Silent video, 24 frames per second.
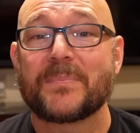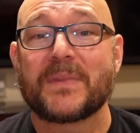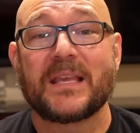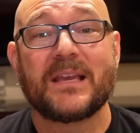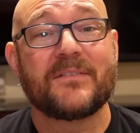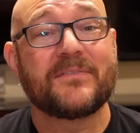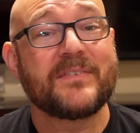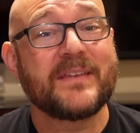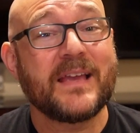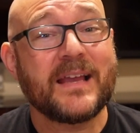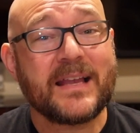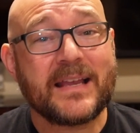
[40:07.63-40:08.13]

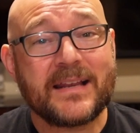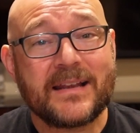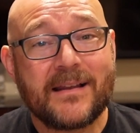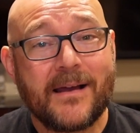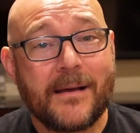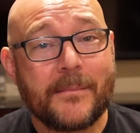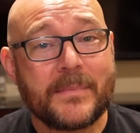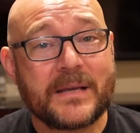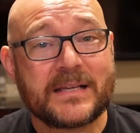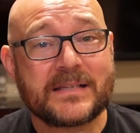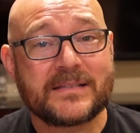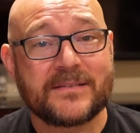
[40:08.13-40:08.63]
If the
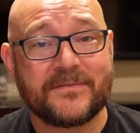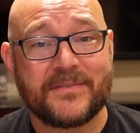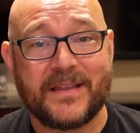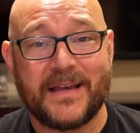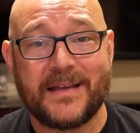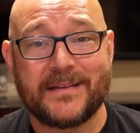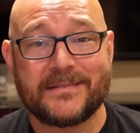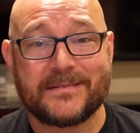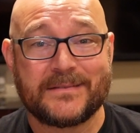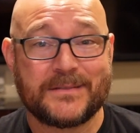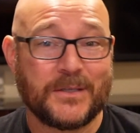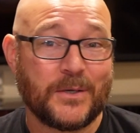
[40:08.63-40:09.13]
economics of
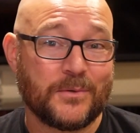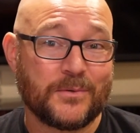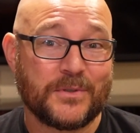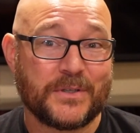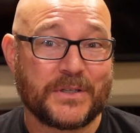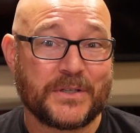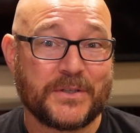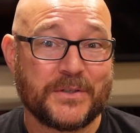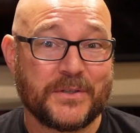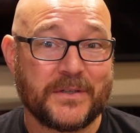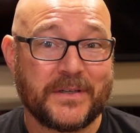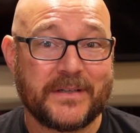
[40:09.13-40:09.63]
that don't
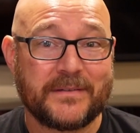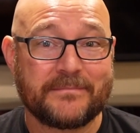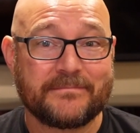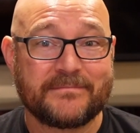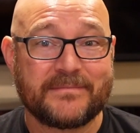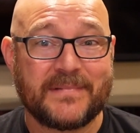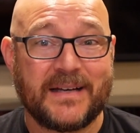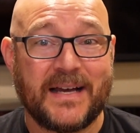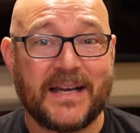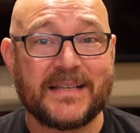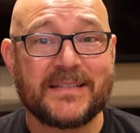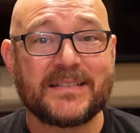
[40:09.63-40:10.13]
look good,
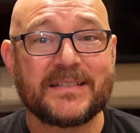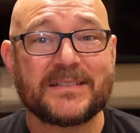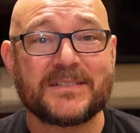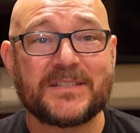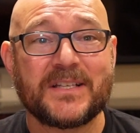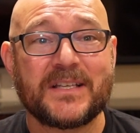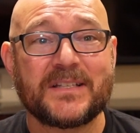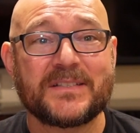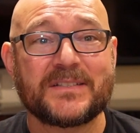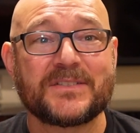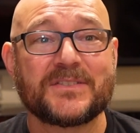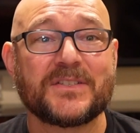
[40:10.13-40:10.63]
I
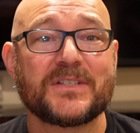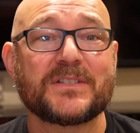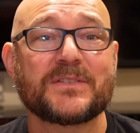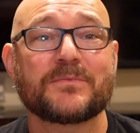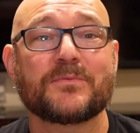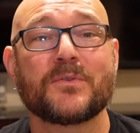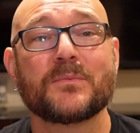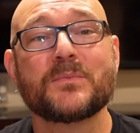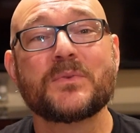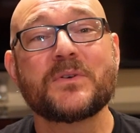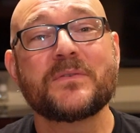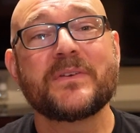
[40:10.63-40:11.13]
suggest just
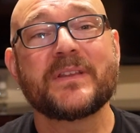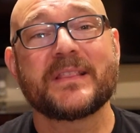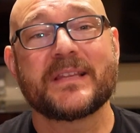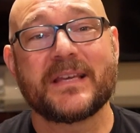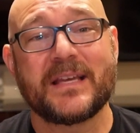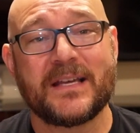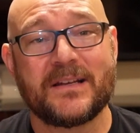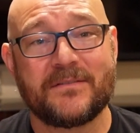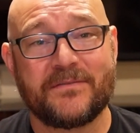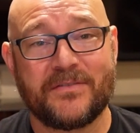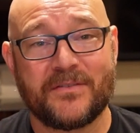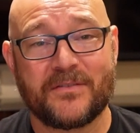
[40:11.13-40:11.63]
removing the
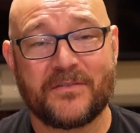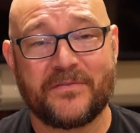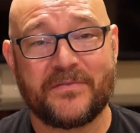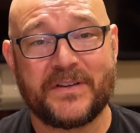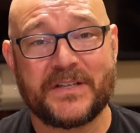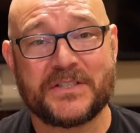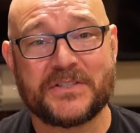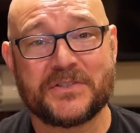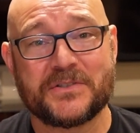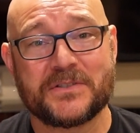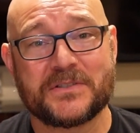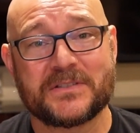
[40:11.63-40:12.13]
headphone
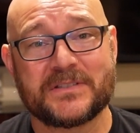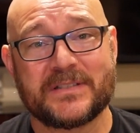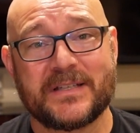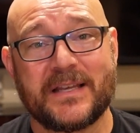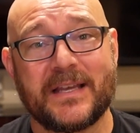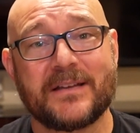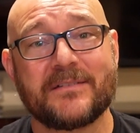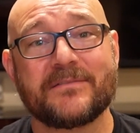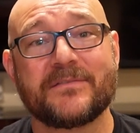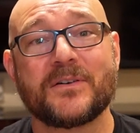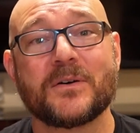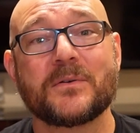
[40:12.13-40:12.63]
features
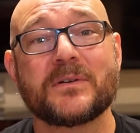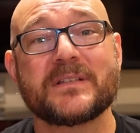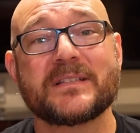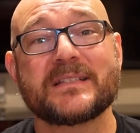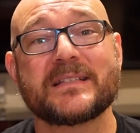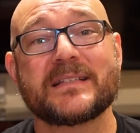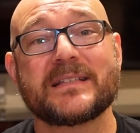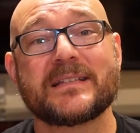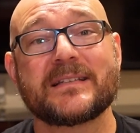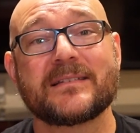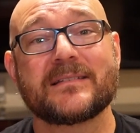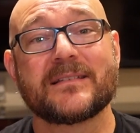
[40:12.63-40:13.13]
and
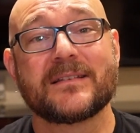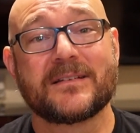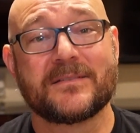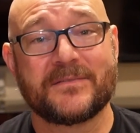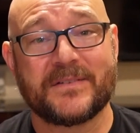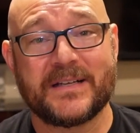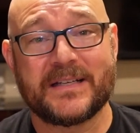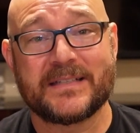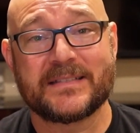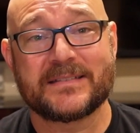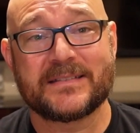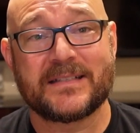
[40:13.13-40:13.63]
focusing the
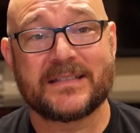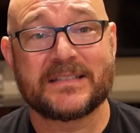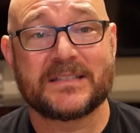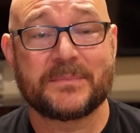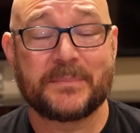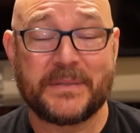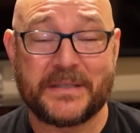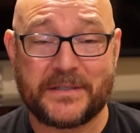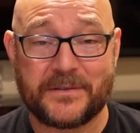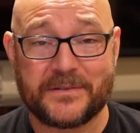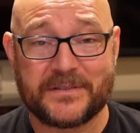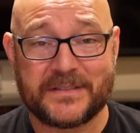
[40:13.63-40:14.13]
device on
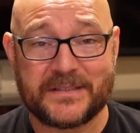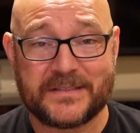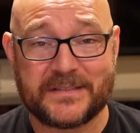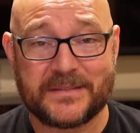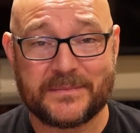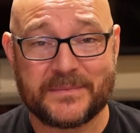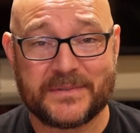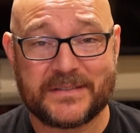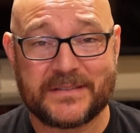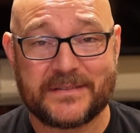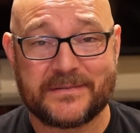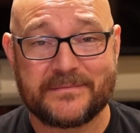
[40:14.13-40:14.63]
speaker
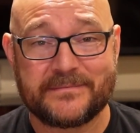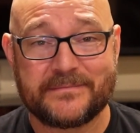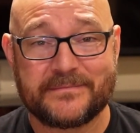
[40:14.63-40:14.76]
systems.